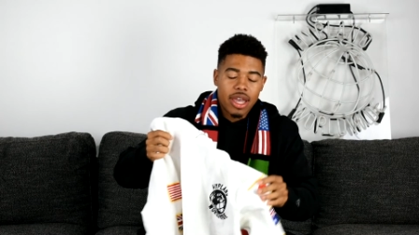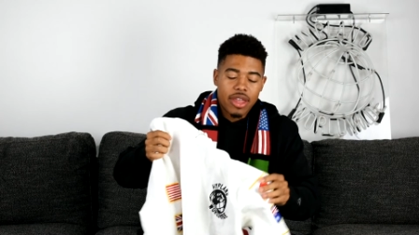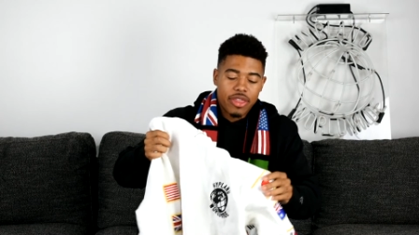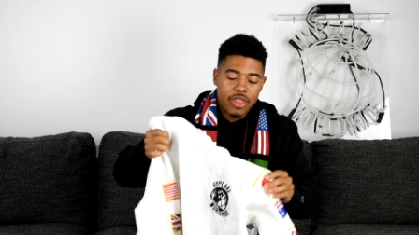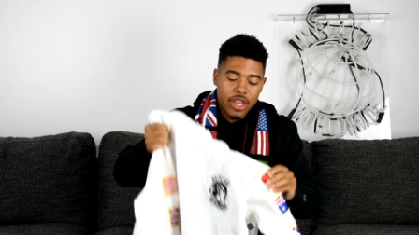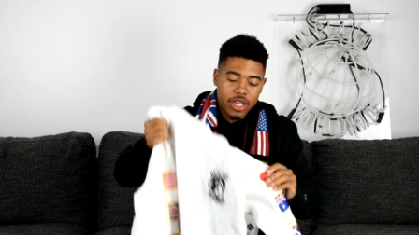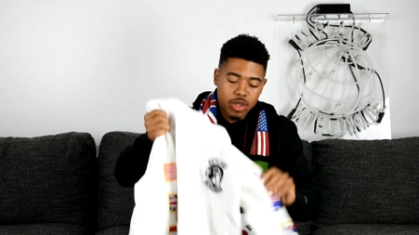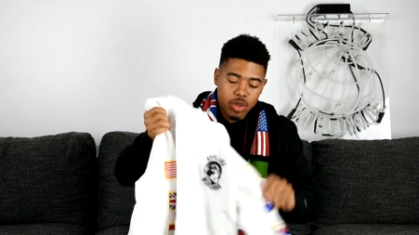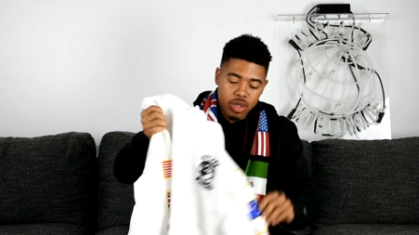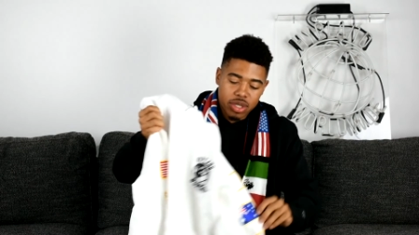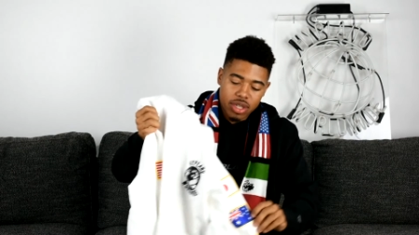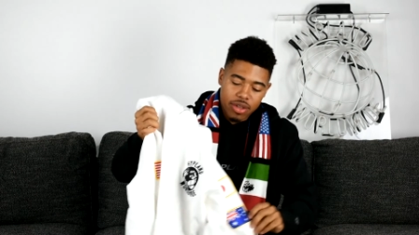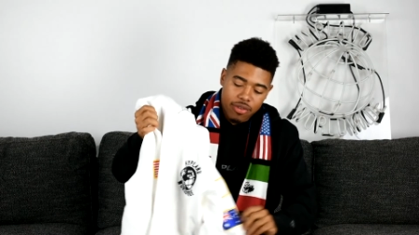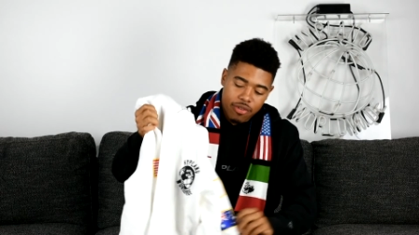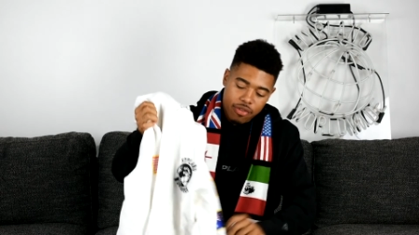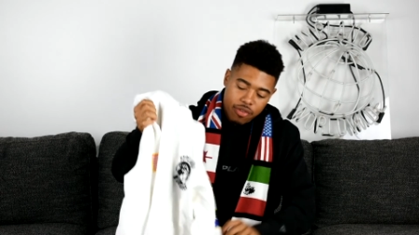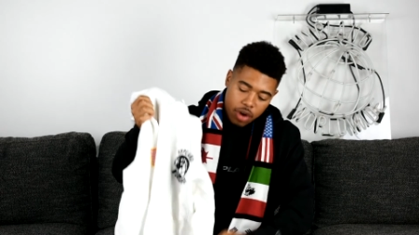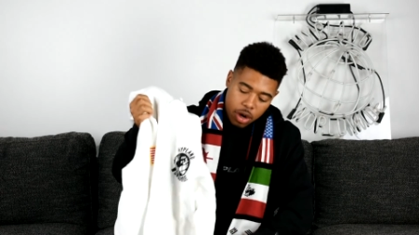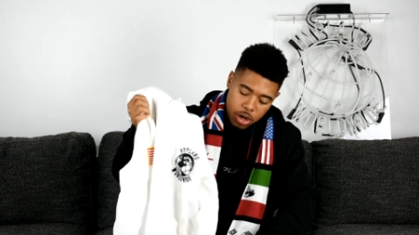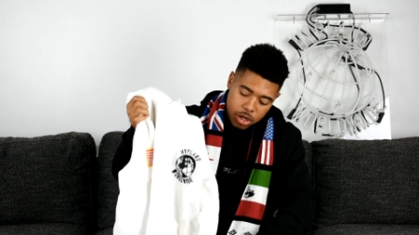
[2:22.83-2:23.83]
This was the
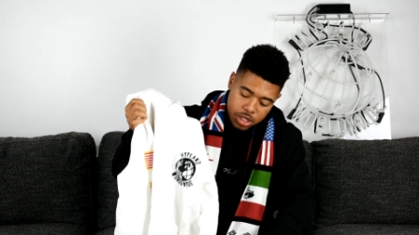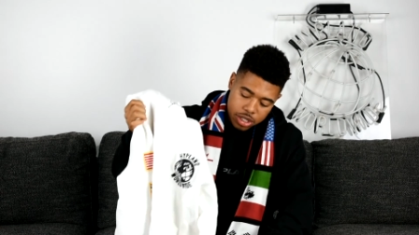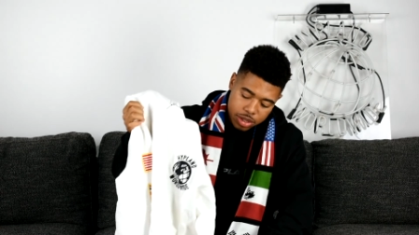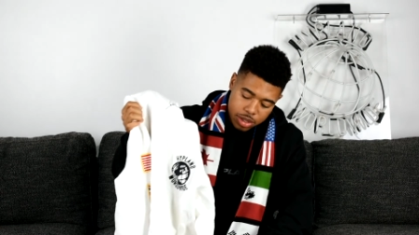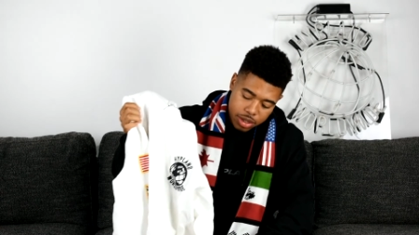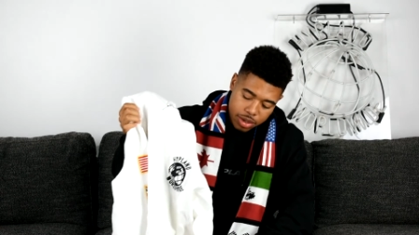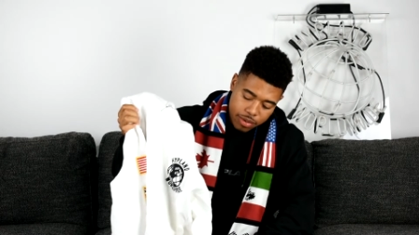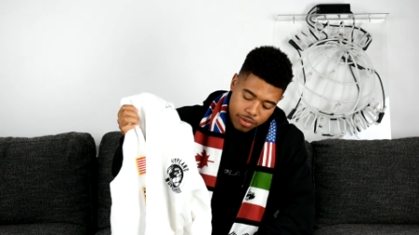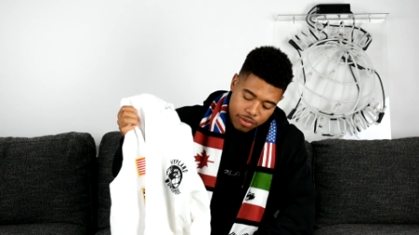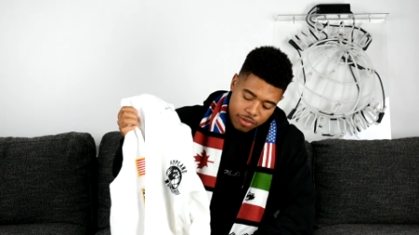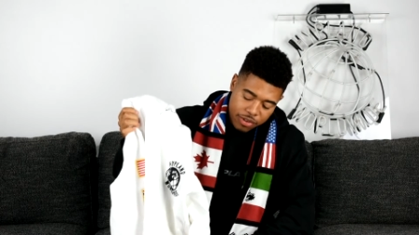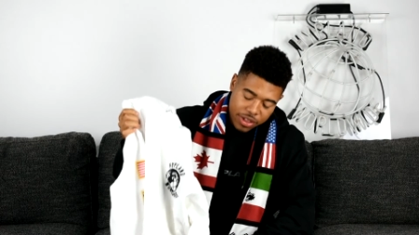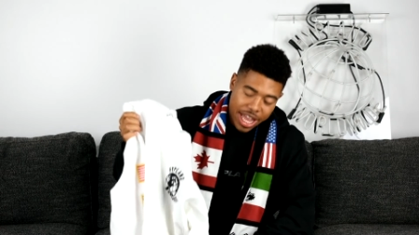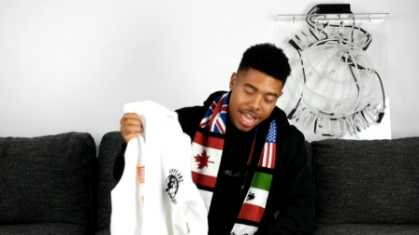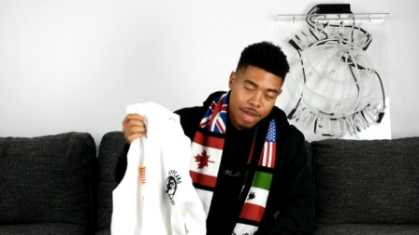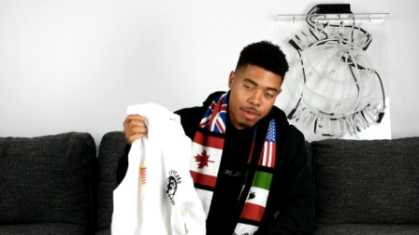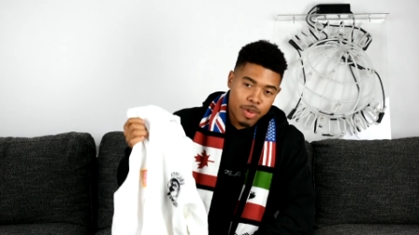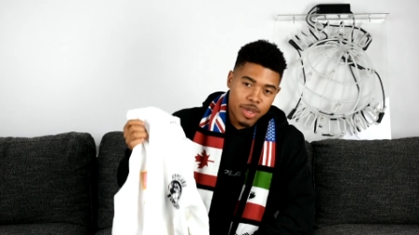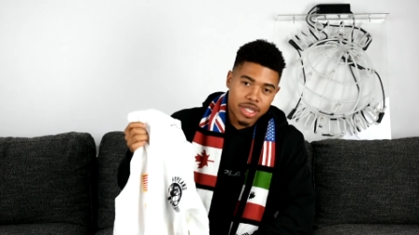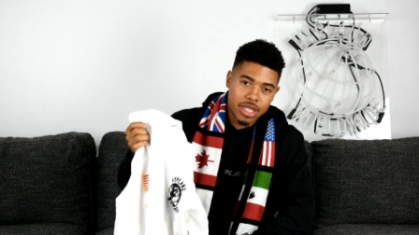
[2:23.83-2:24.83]
first
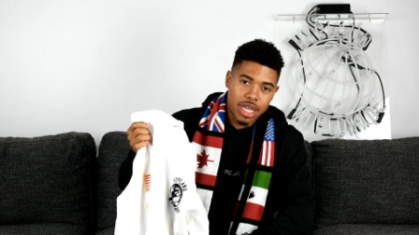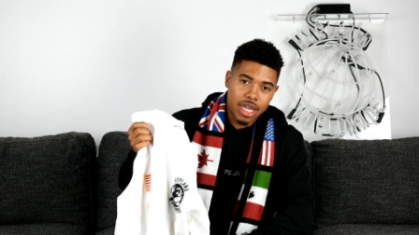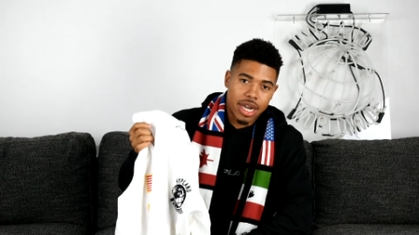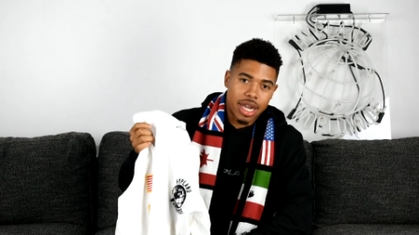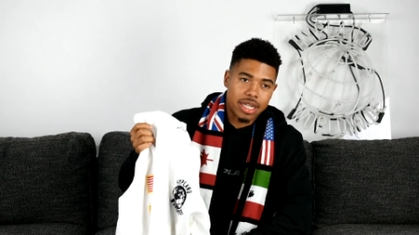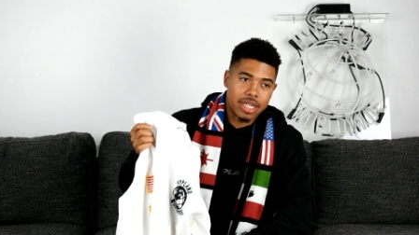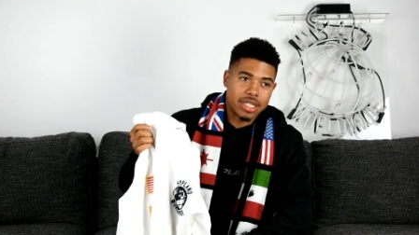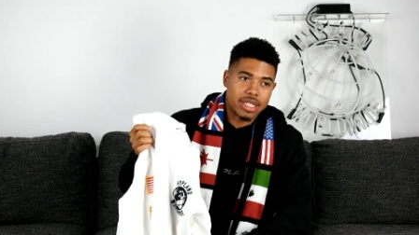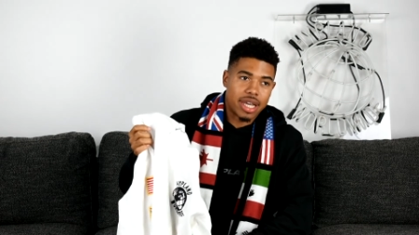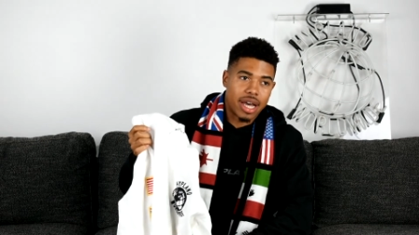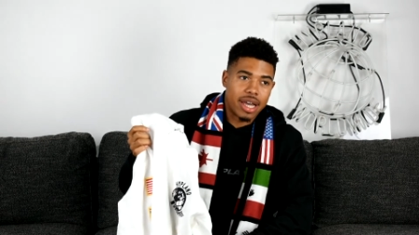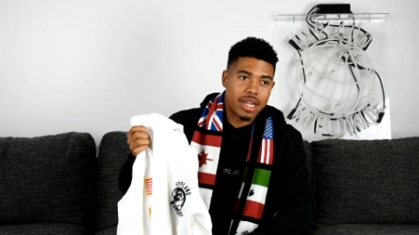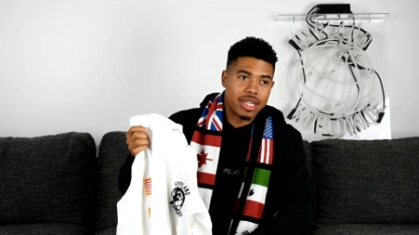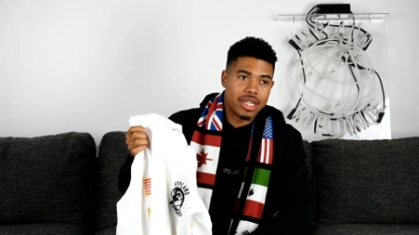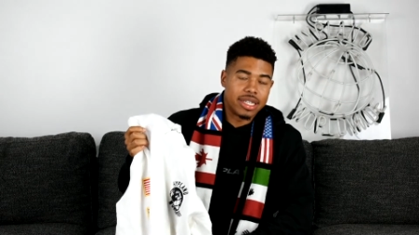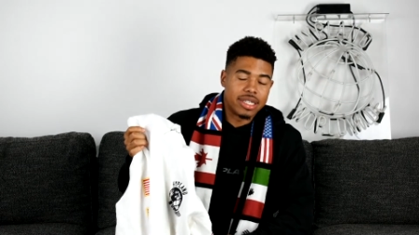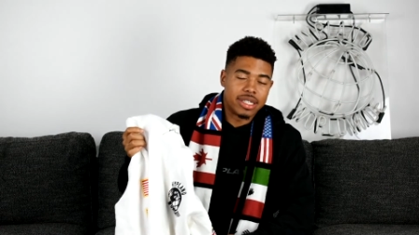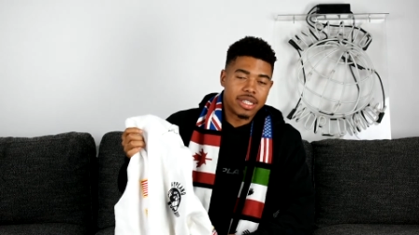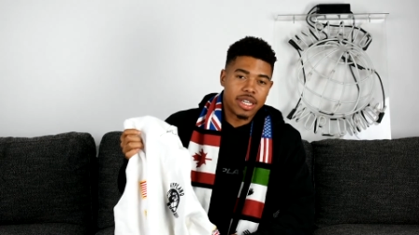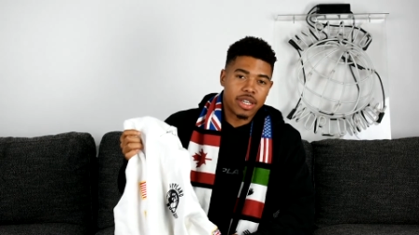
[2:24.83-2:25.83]
flag piece that I designed
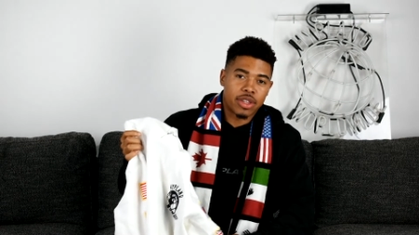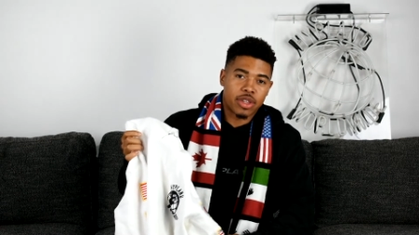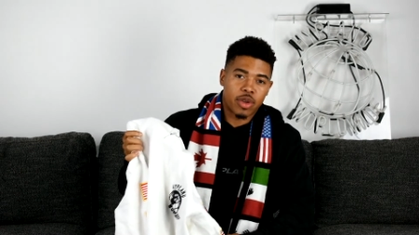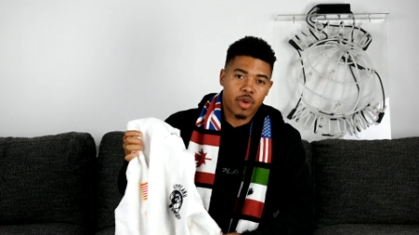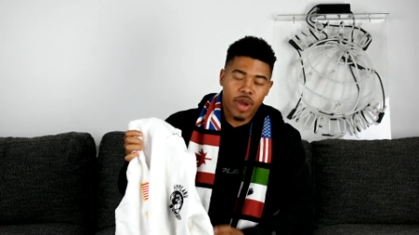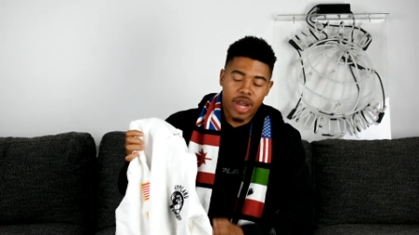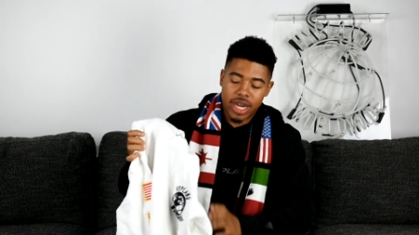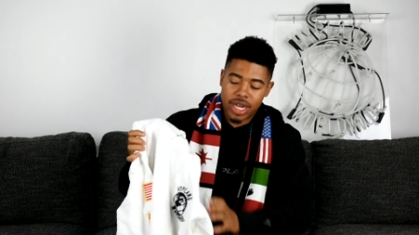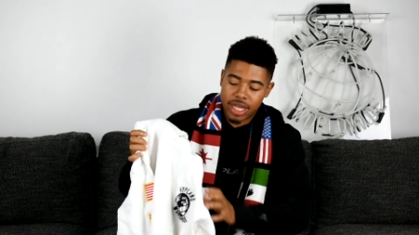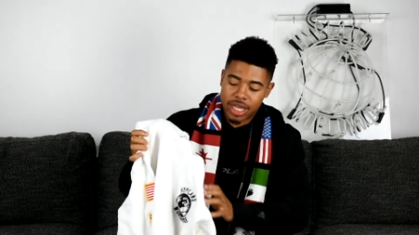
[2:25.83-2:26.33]
in 10th grade.